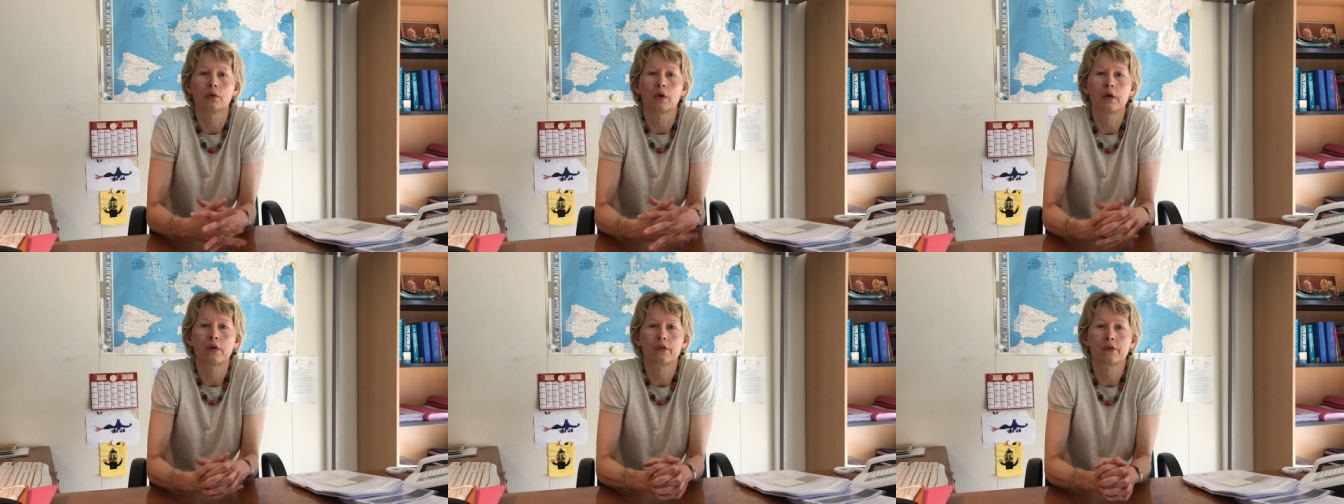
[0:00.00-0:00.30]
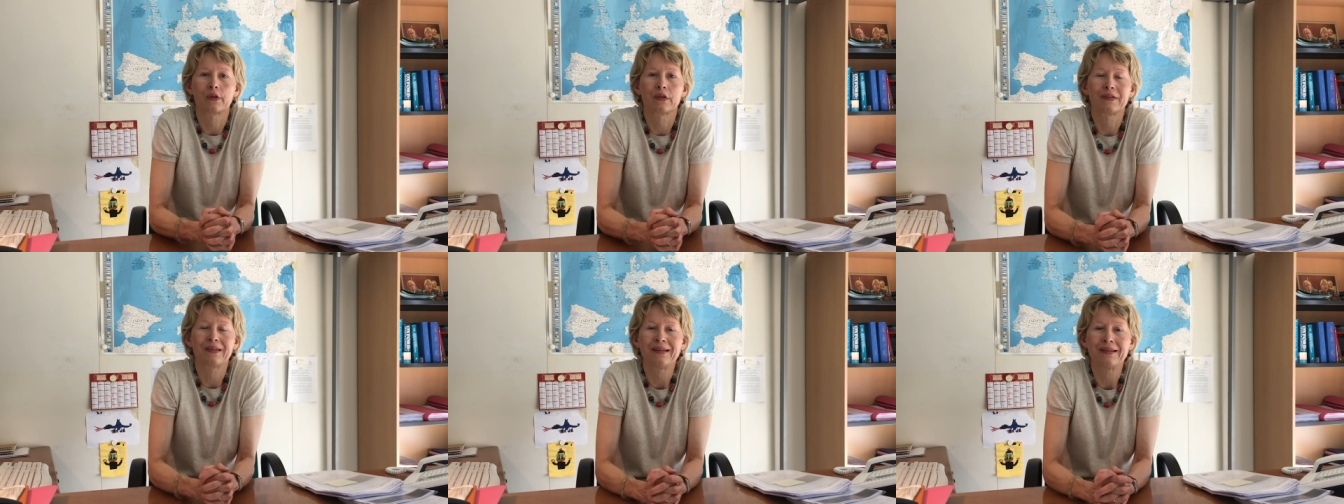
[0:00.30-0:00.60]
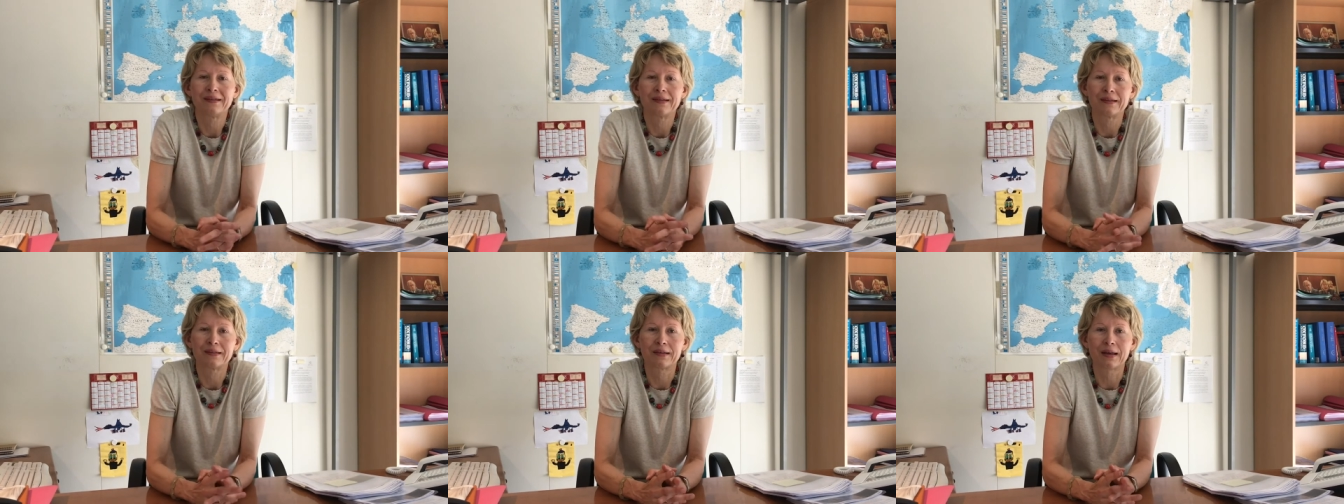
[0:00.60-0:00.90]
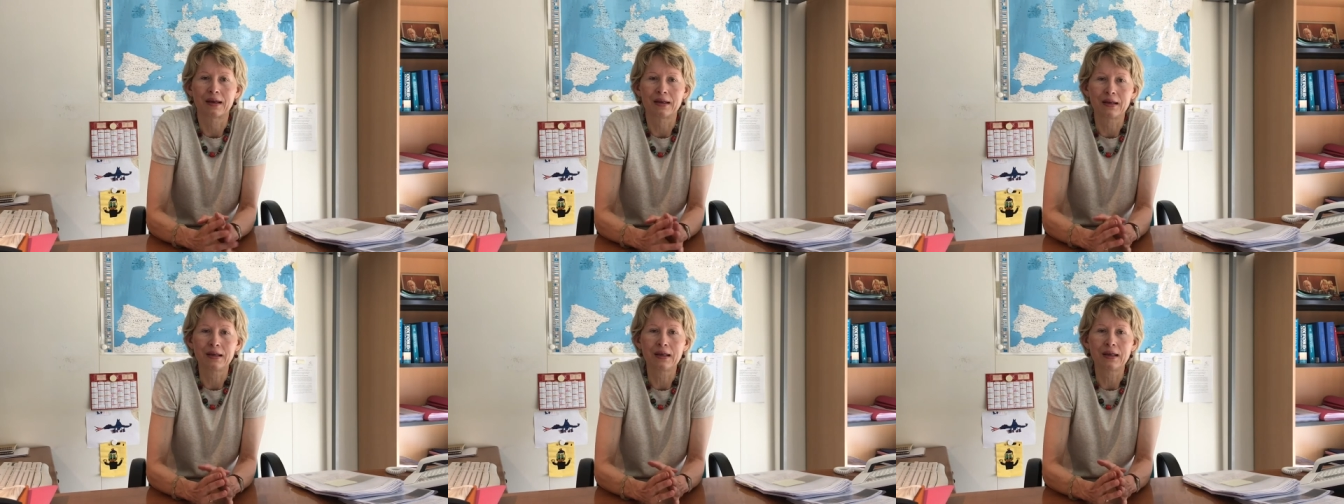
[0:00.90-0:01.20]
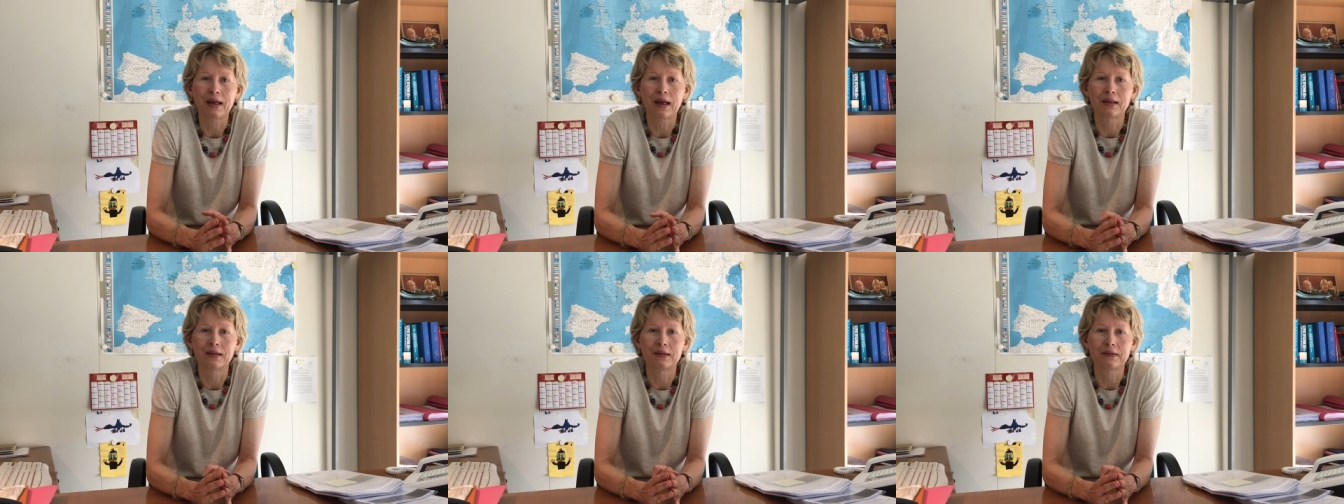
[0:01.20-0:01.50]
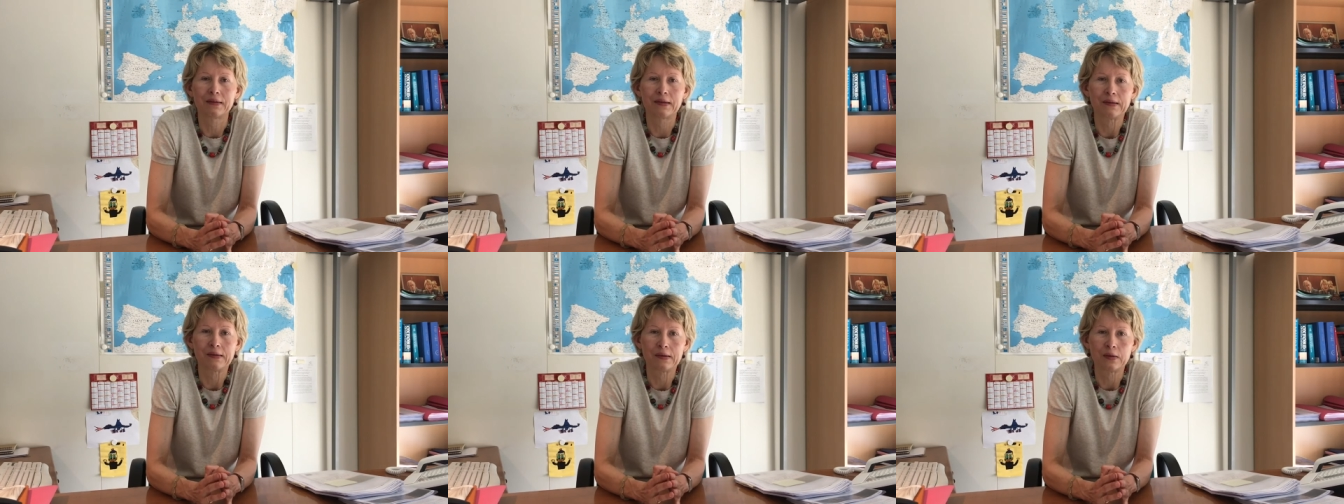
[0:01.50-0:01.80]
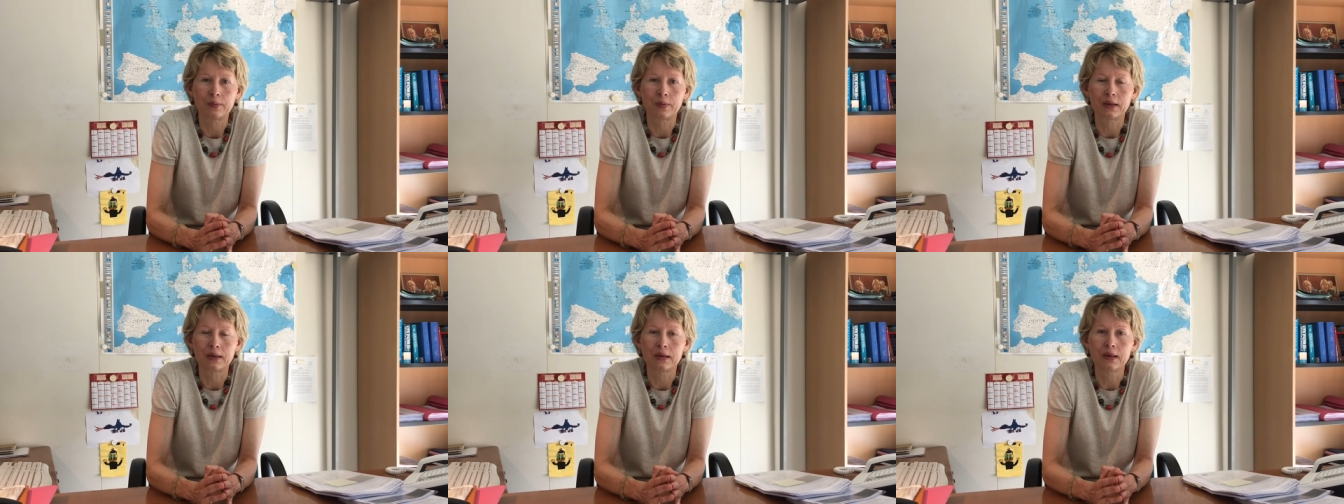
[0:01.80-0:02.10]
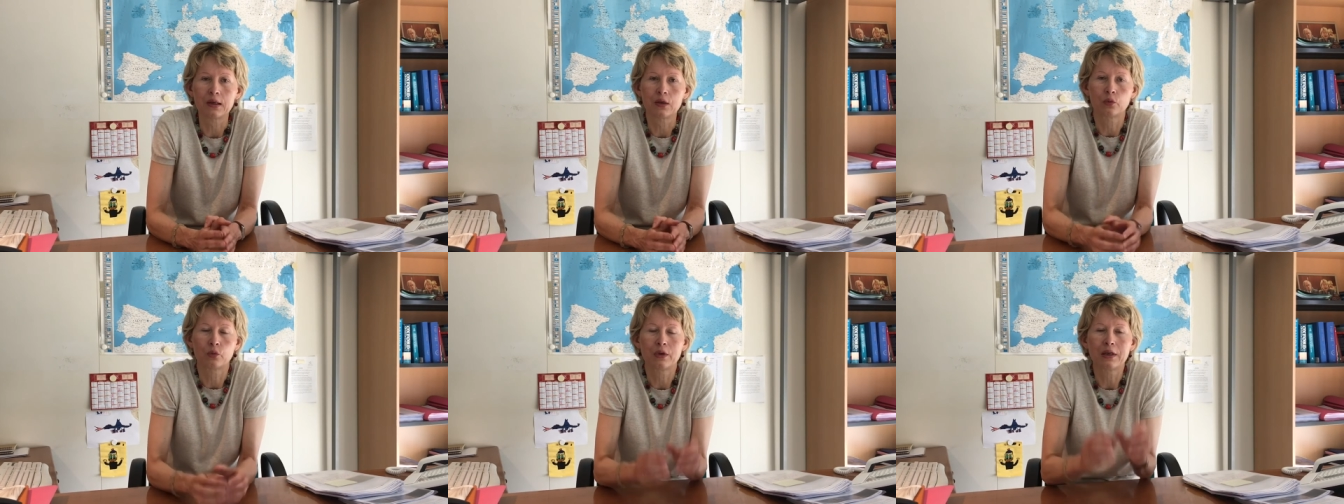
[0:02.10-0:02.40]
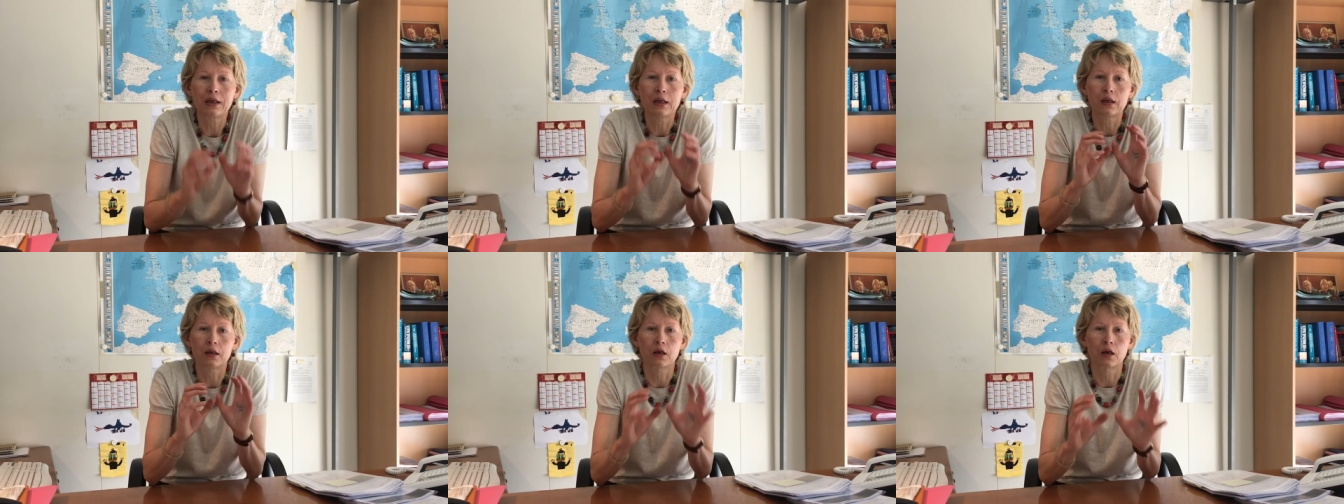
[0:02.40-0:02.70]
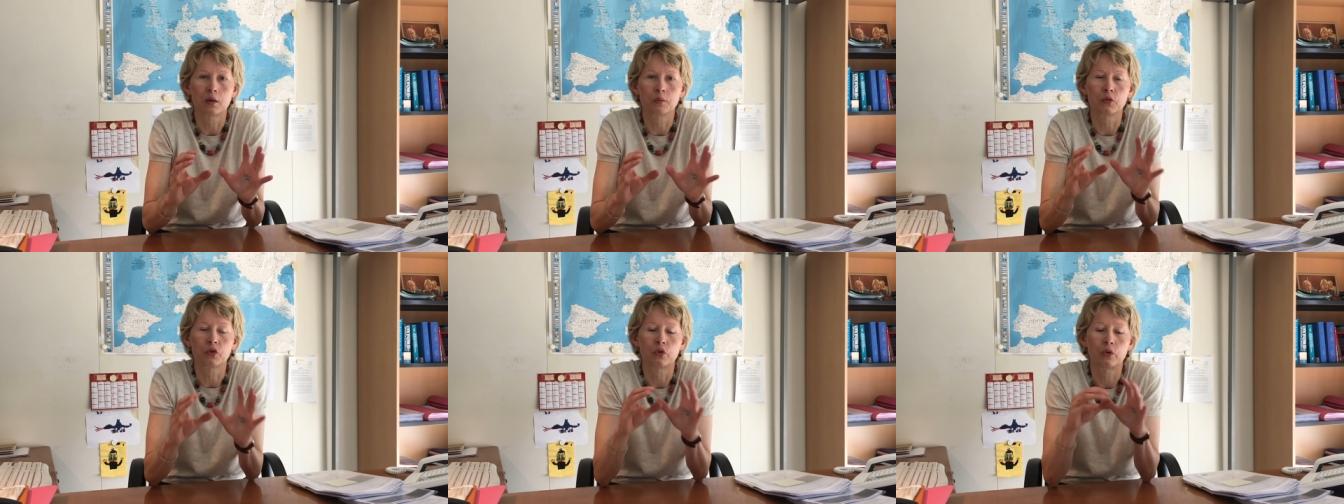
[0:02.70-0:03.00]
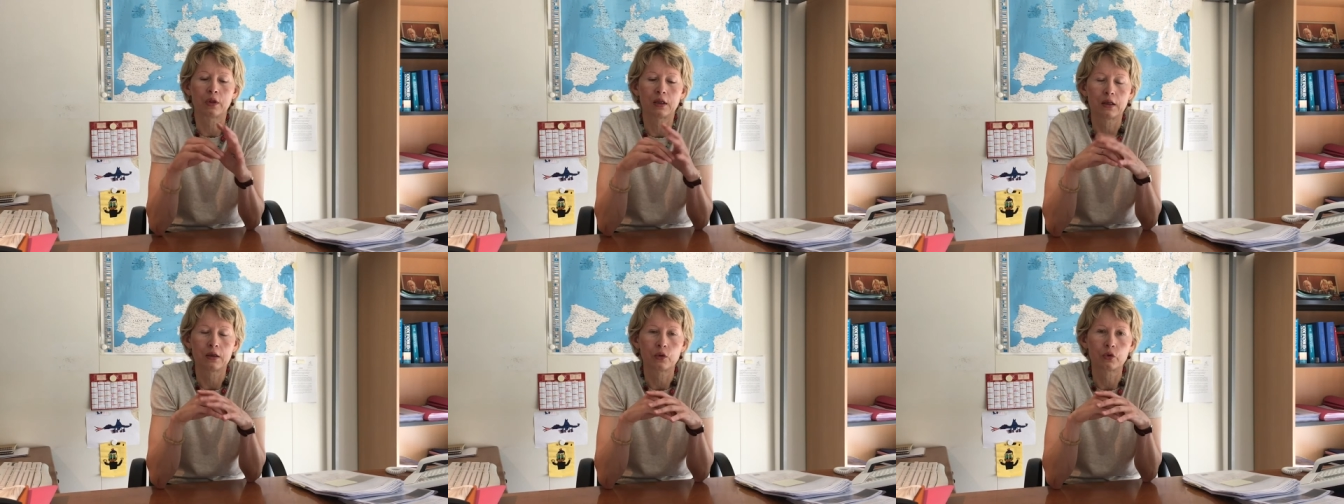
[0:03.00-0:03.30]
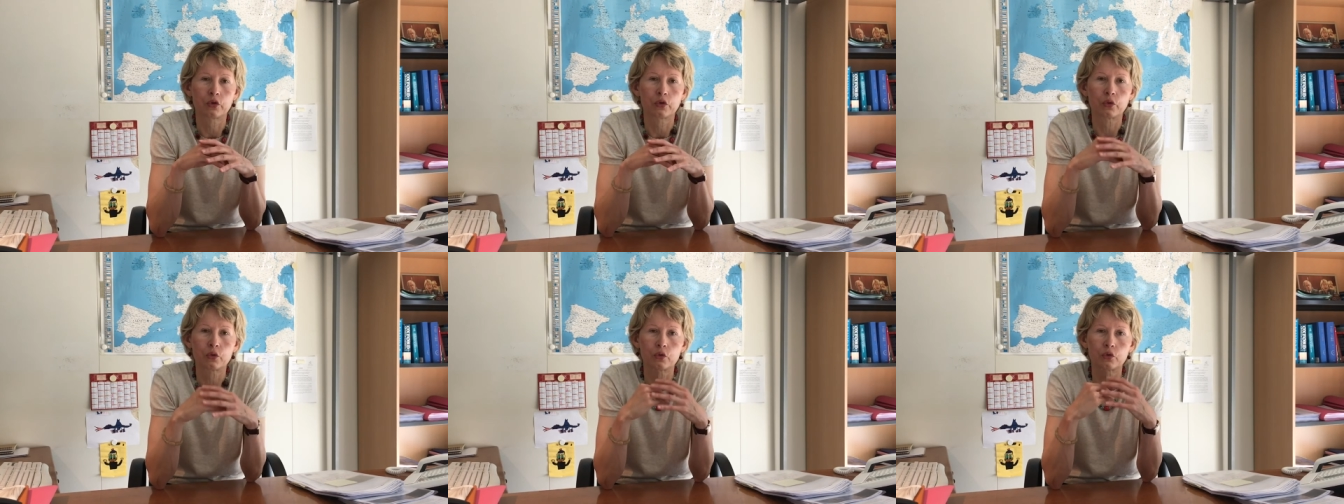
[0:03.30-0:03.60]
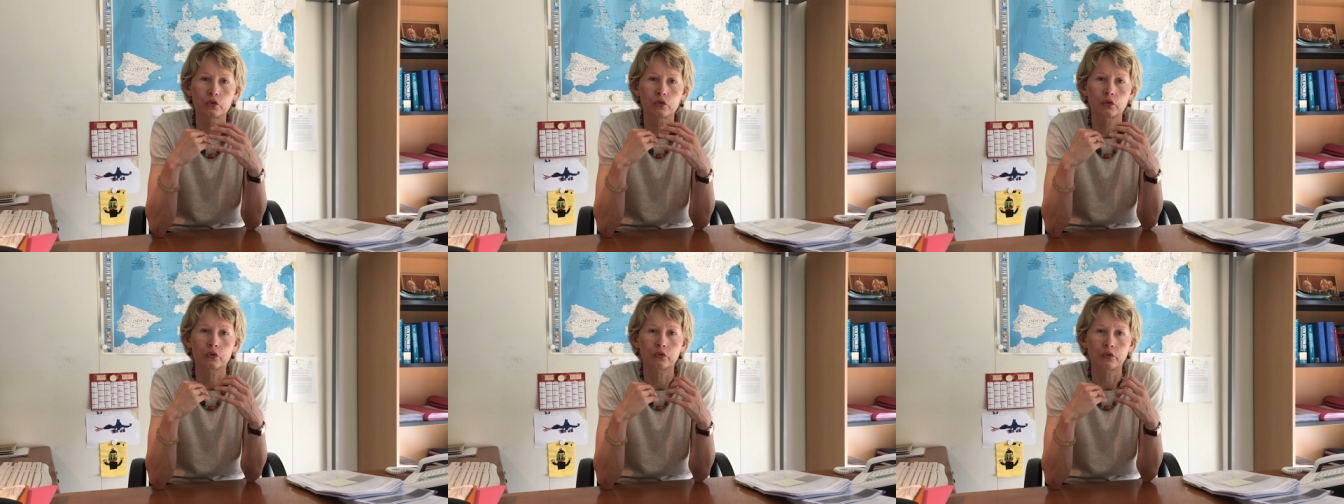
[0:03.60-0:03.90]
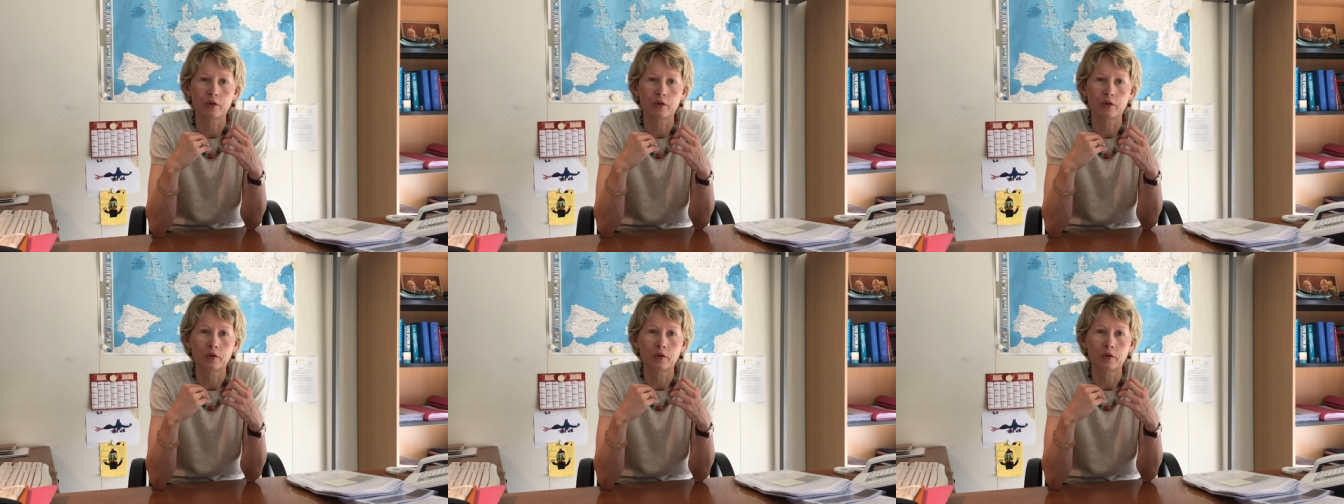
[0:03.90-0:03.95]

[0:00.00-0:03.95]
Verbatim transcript: whereas the CCJE and the CCPE really come to the issues